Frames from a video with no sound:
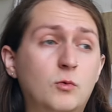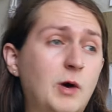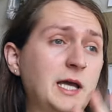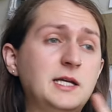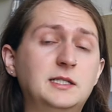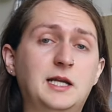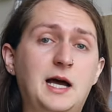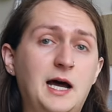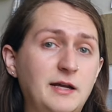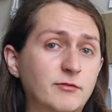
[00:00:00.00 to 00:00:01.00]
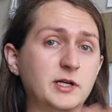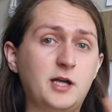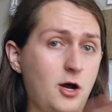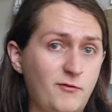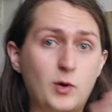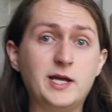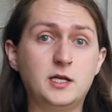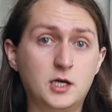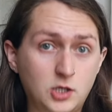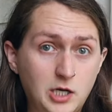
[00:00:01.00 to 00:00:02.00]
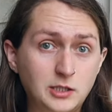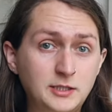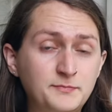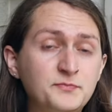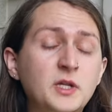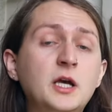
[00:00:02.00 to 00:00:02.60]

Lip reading: white, ivory, off-white color.